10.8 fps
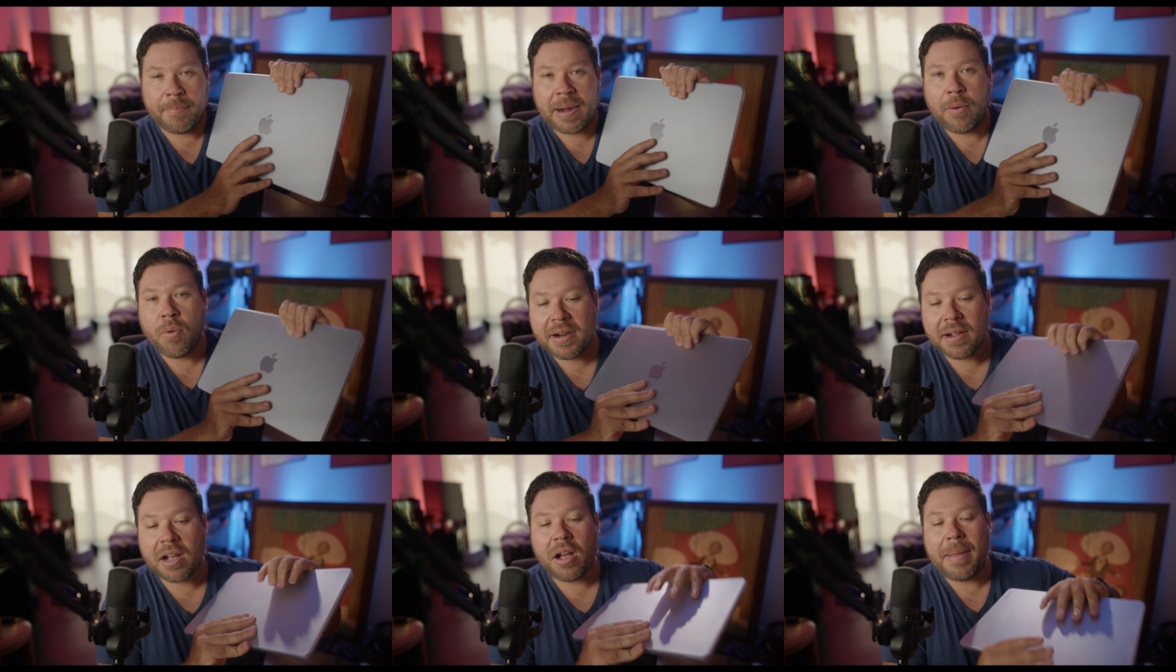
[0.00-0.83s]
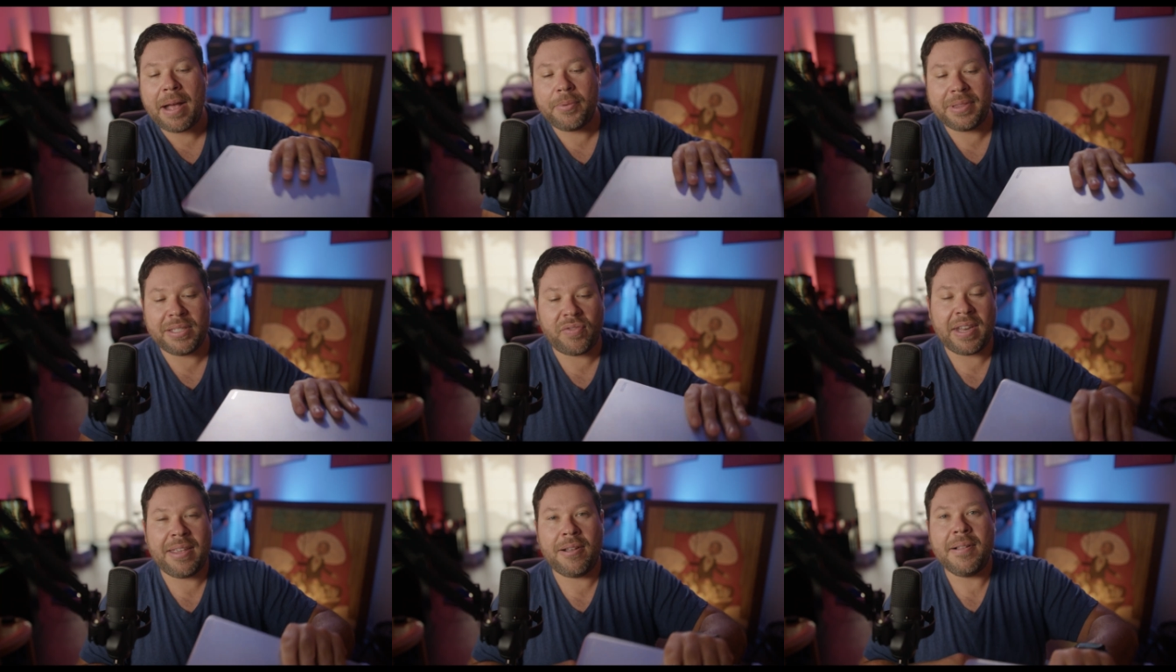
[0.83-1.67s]
But I wanted to come out with this
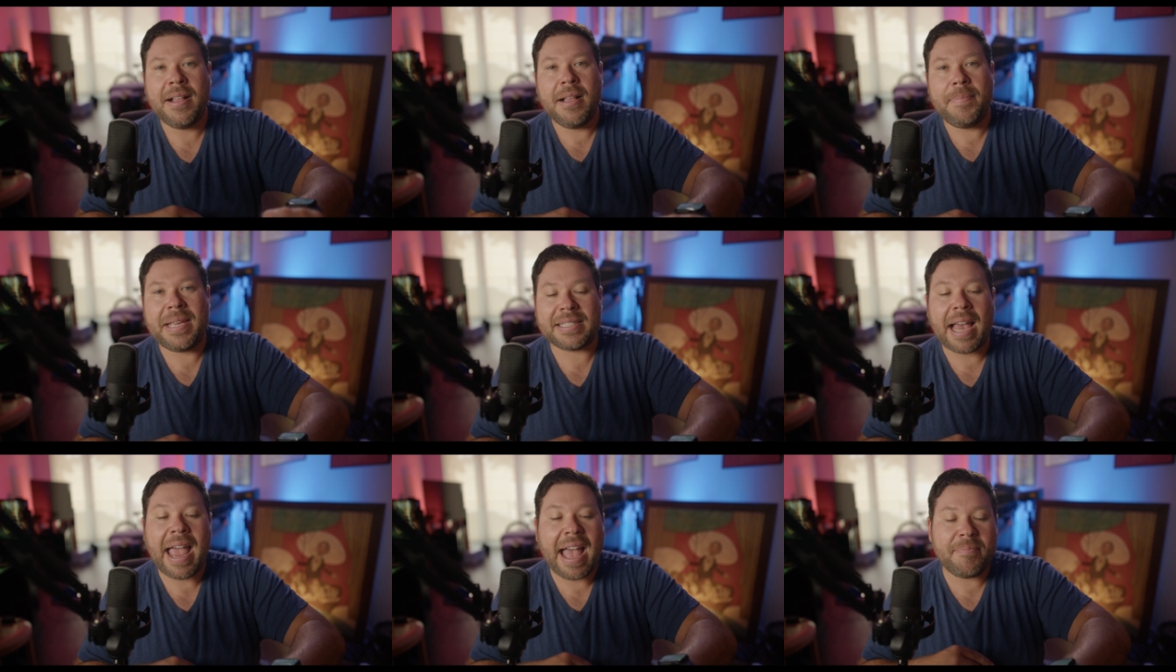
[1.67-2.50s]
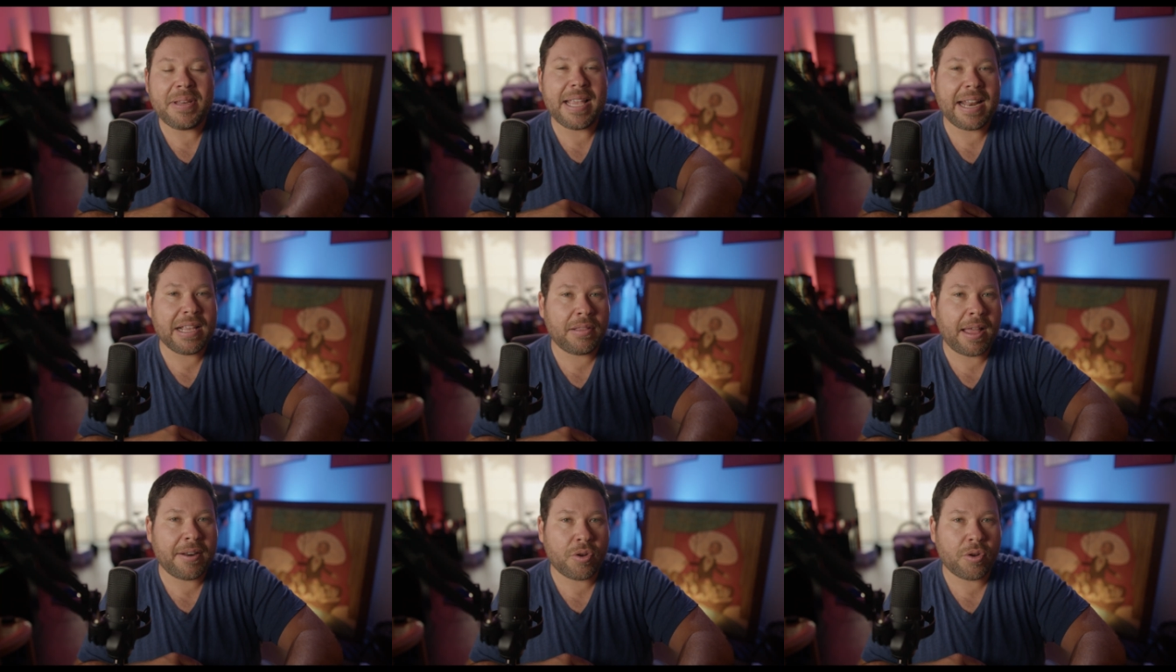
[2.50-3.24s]
video because I have been getting a lot of